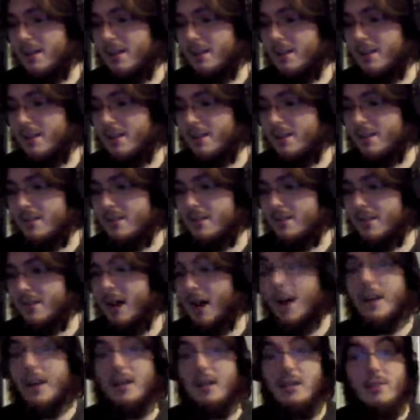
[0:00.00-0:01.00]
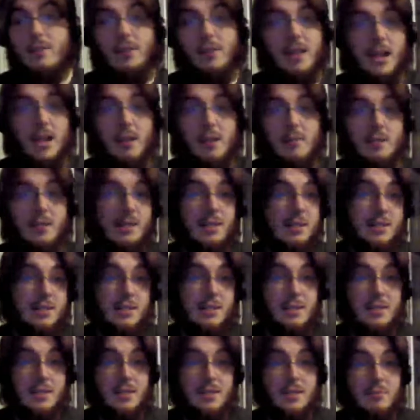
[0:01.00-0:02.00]
this kind of game in this
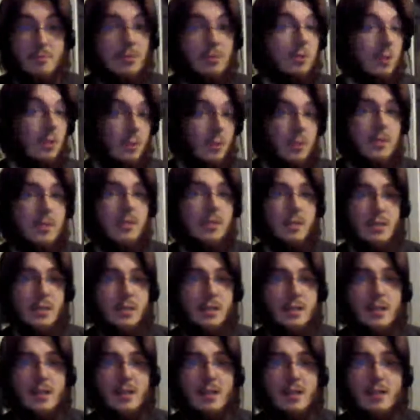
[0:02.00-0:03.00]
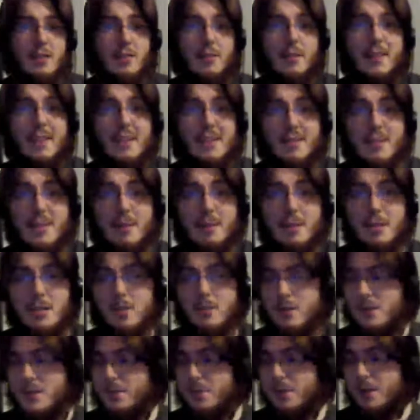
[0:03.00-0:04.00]
system, so I want to sort of ease them
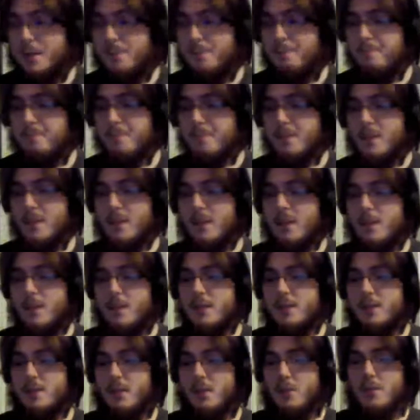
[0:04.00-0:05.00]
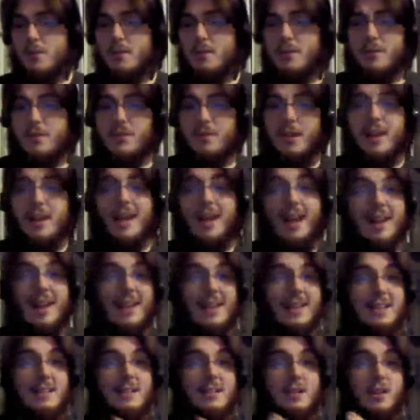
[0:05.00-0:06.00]
into it as well. So they can
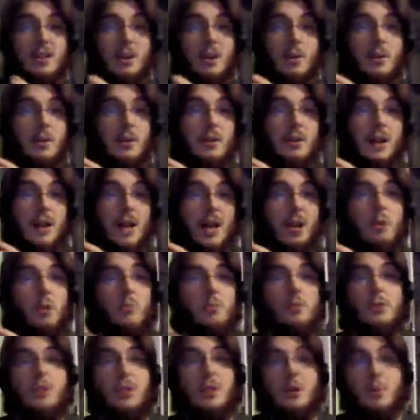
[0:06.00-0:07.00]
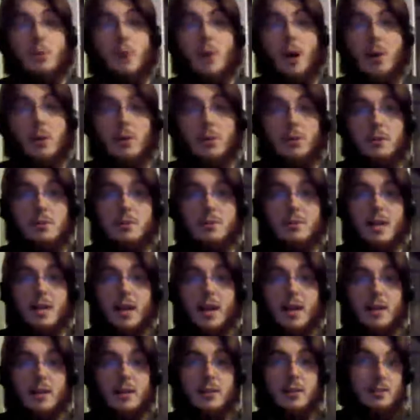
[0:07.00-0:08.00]
either go and help the werewolves
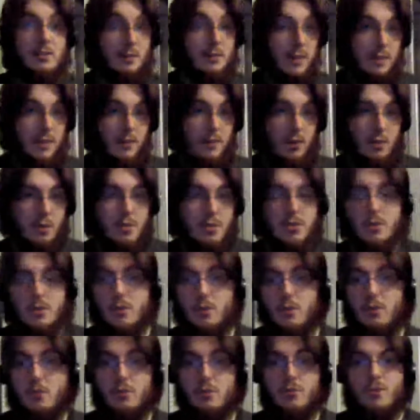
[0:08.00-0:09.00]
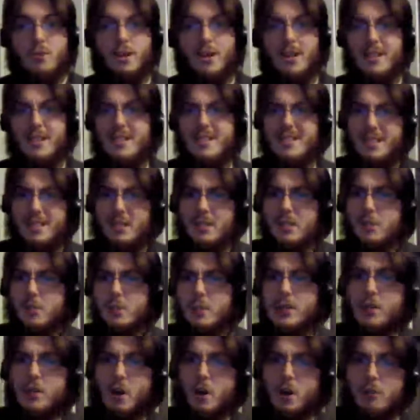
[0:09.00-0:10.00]
and leave Horus, or try and deal
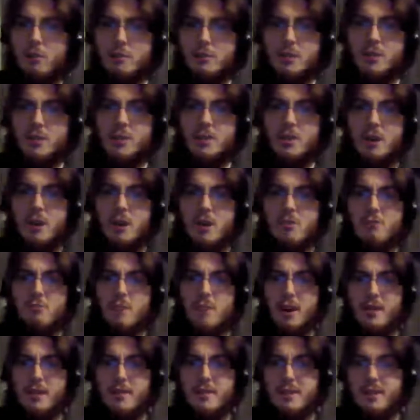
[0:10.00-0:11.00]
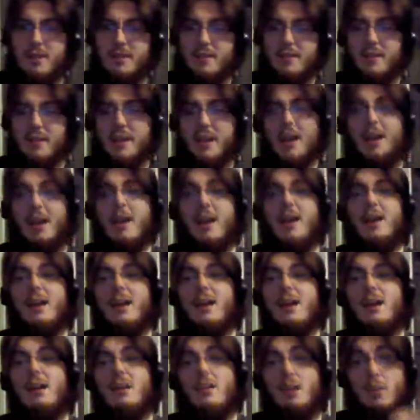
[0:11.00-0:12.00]
with Horus right then and there.
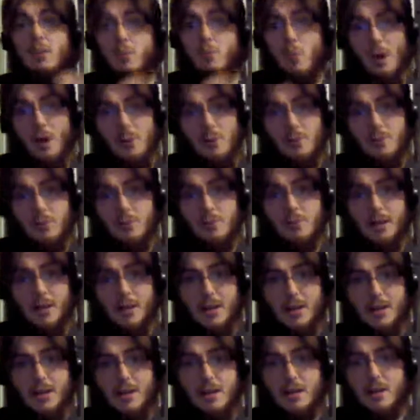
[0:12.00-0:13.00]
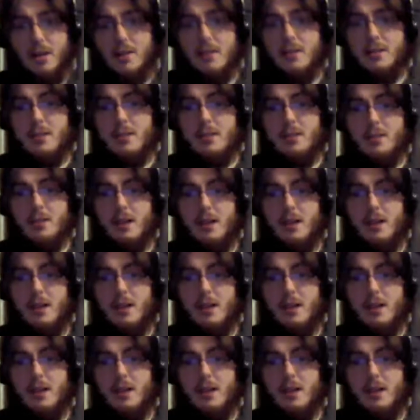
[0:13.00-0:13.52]
The werewolves might get hurt,